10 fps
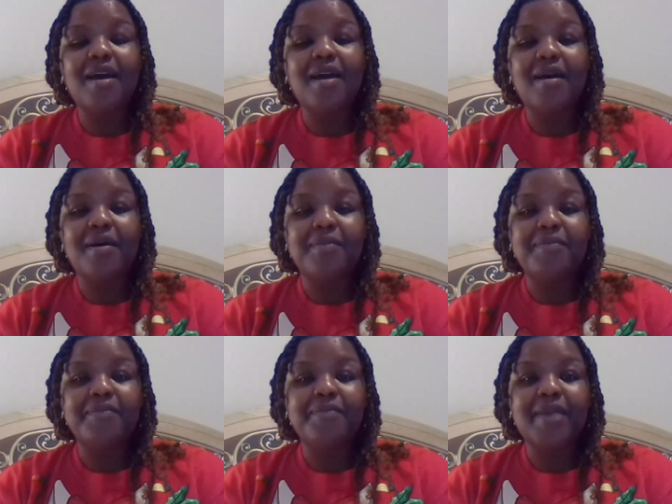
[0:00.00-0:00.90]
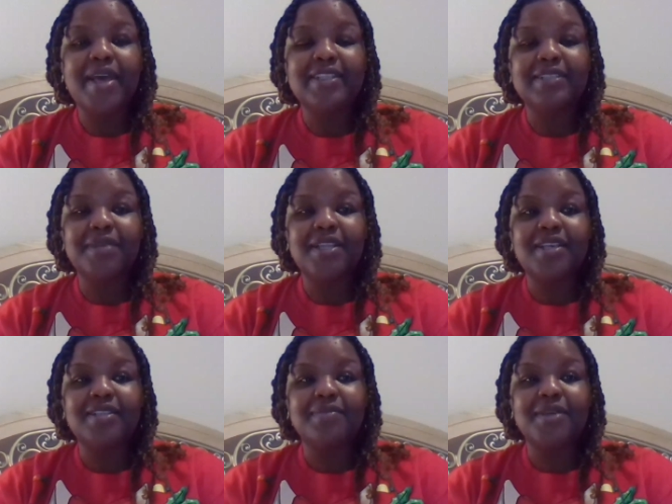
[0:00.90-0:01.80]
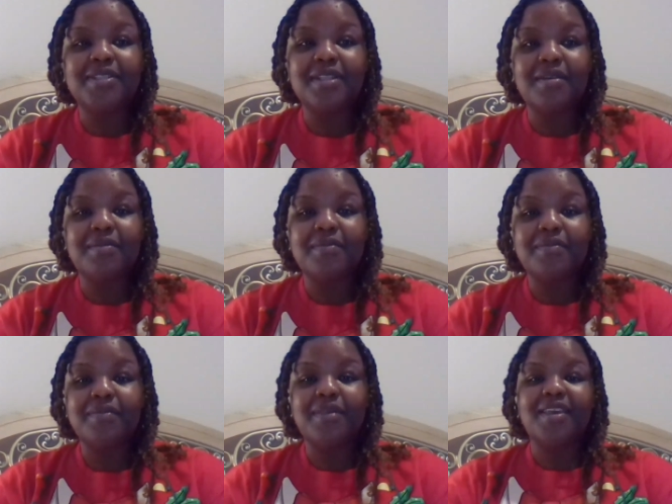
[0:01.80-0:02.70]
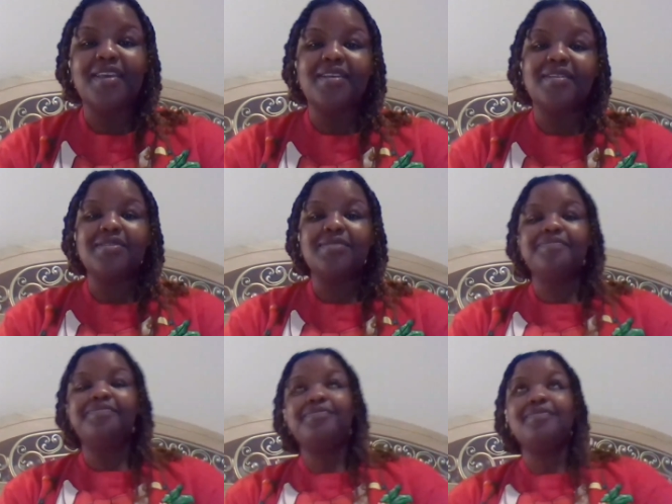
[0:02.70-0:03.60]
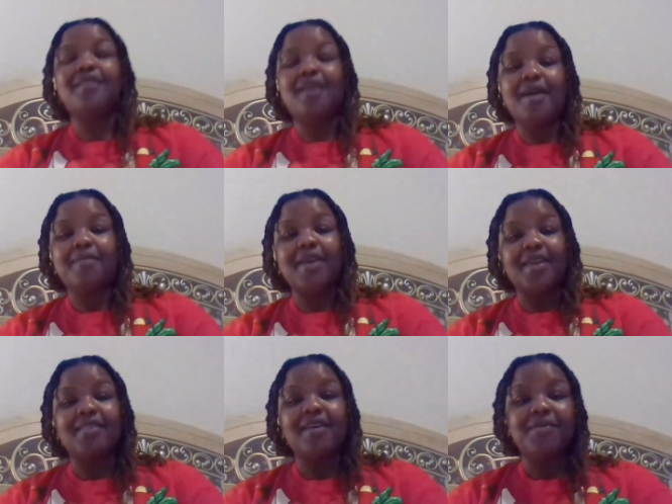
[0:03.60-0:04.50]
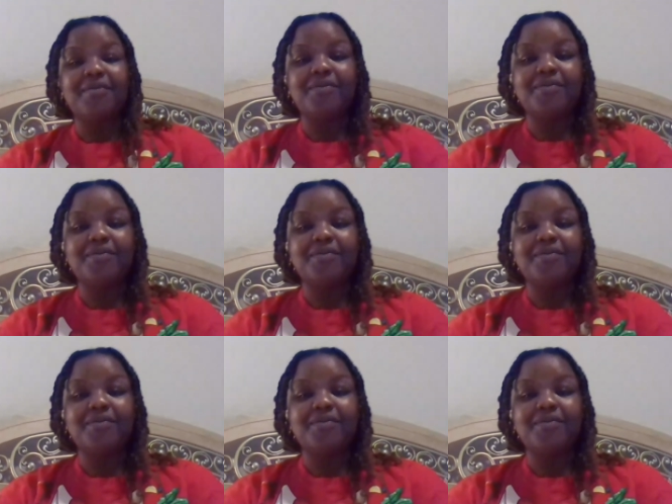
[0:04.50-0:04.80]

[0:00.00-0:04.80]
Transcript: um, my husband is Muslim and I'm headed that